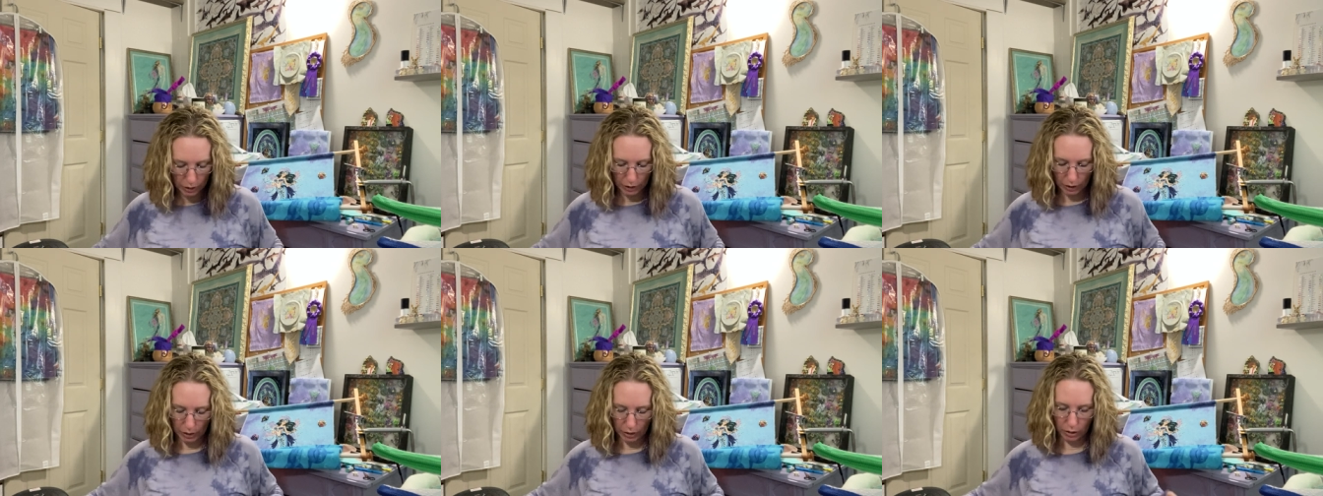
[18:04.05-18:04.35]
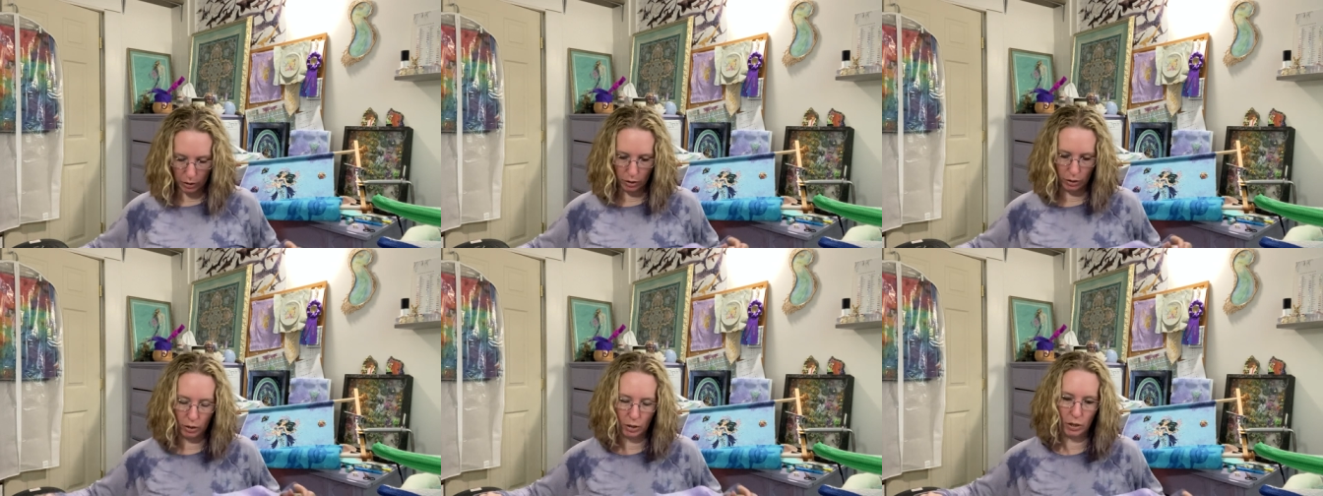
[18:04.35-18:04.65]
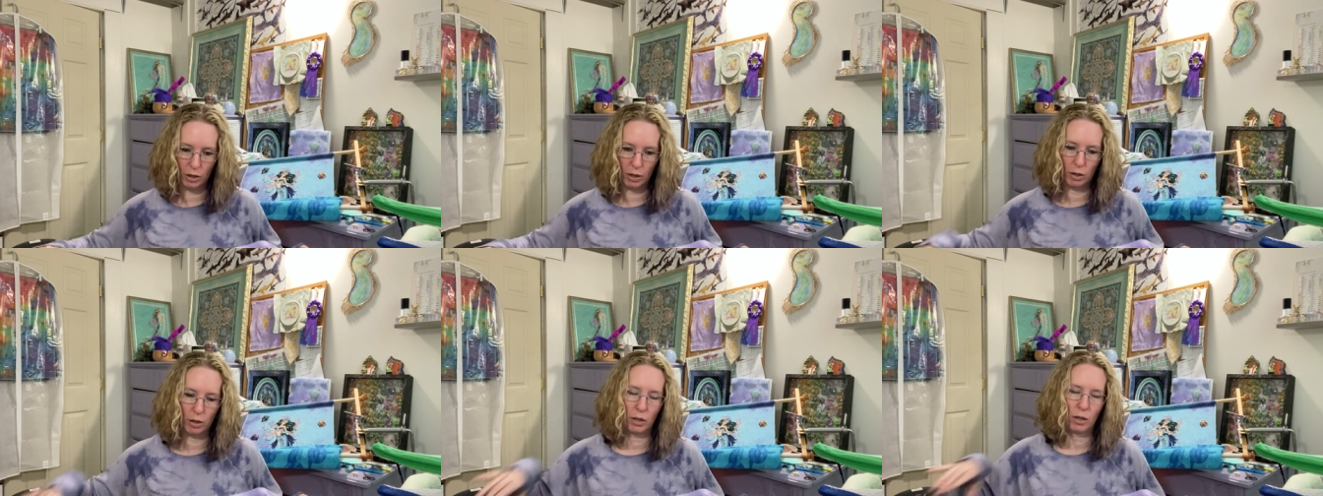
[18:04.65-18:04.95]
And
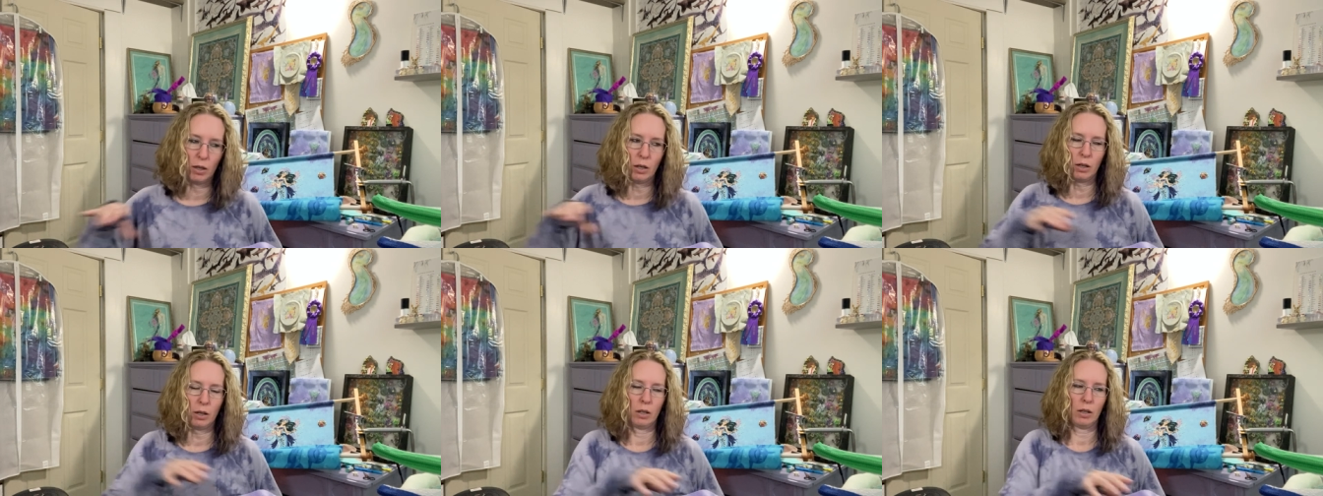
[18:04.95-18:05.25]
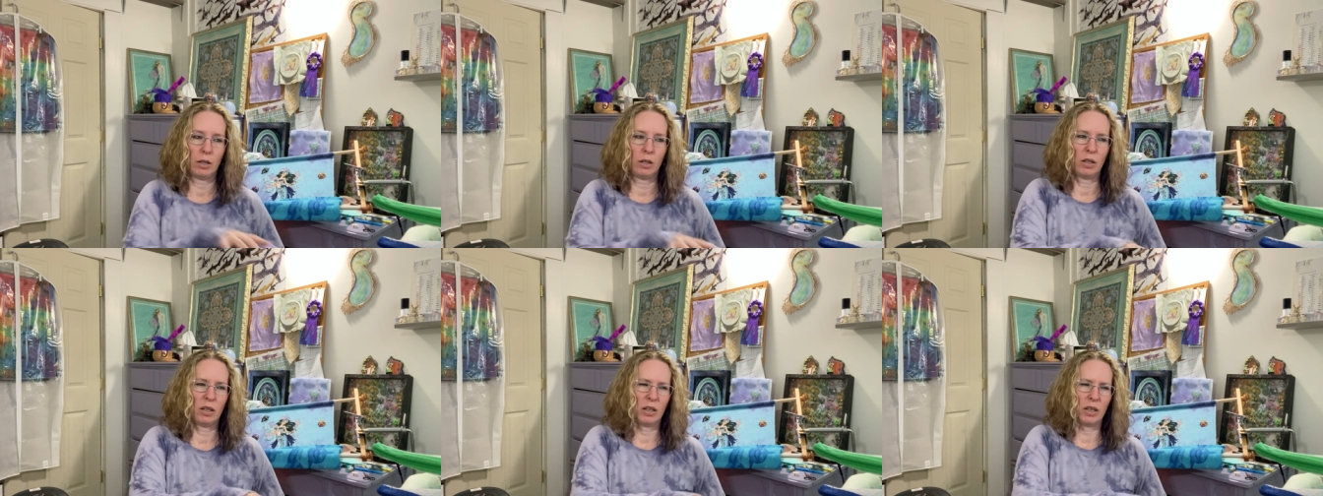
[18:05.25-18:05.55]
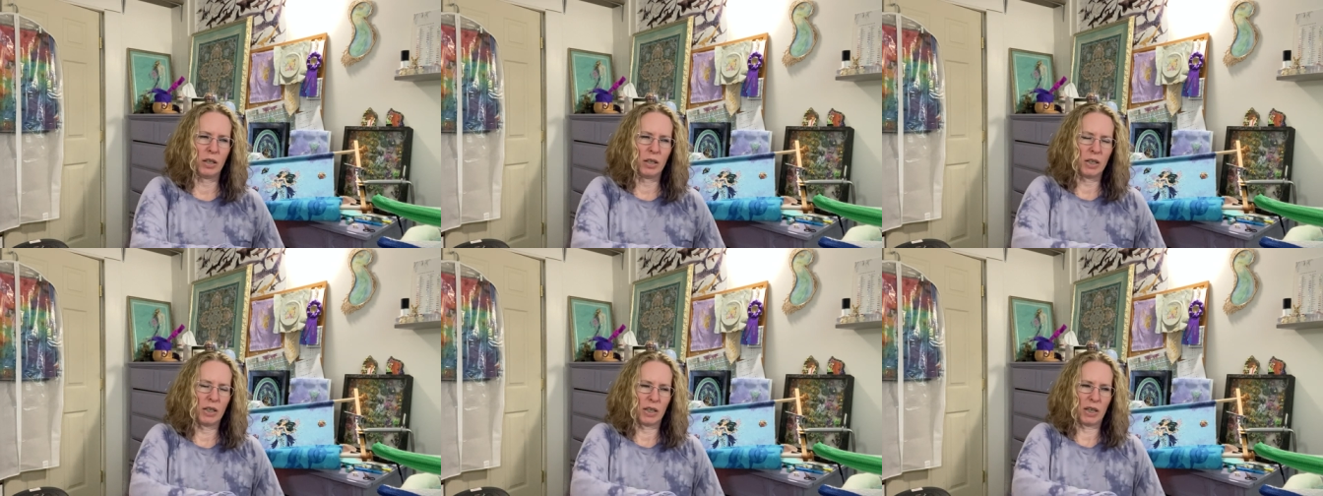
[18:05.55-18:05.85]
I
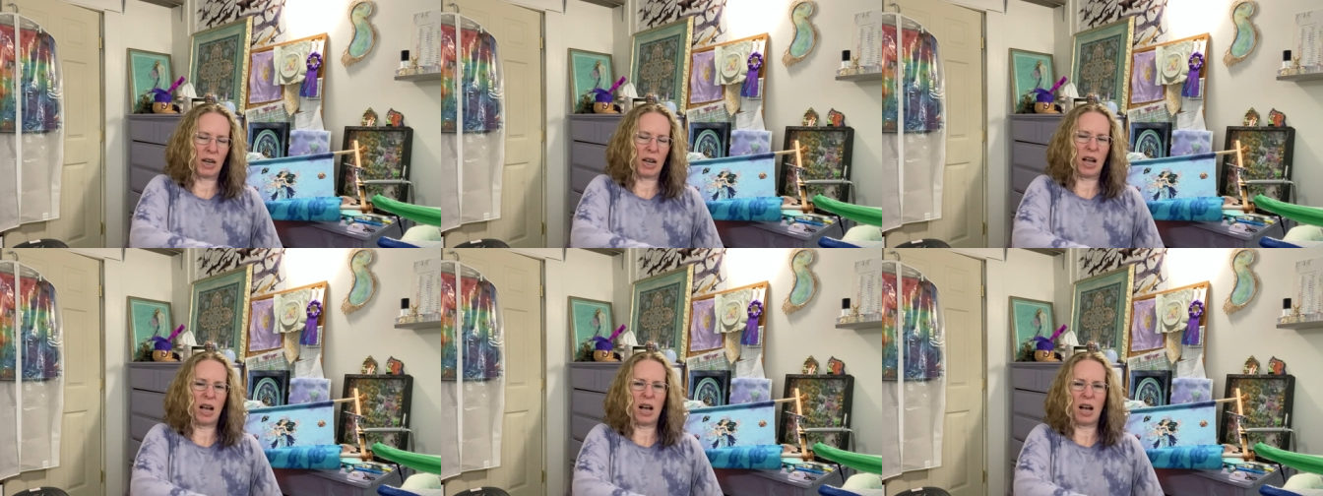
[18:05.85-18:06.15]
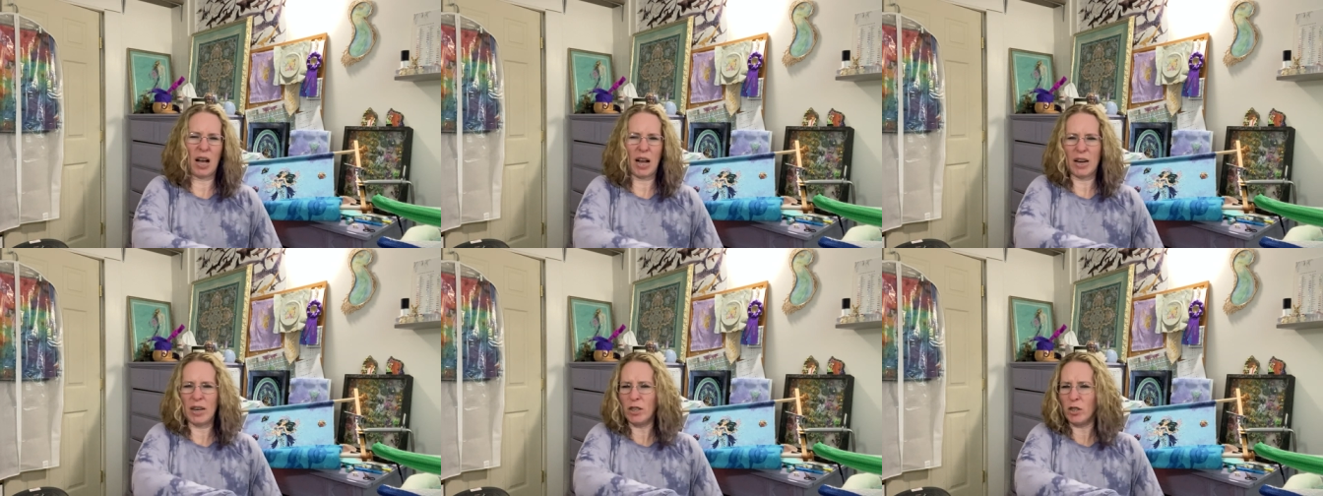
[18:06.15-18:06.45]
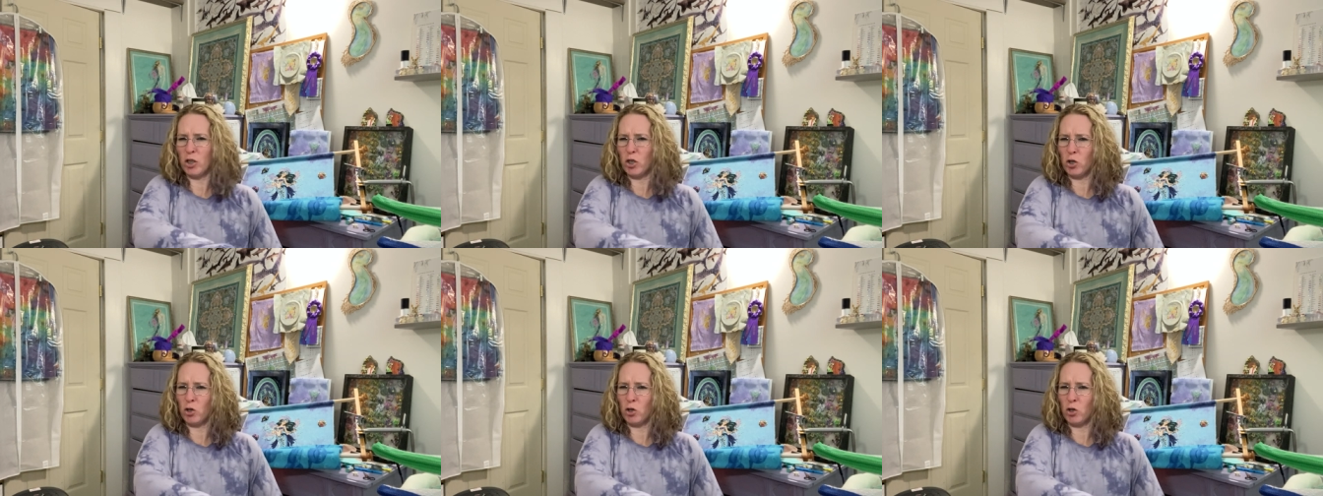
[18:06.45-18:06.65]
kind of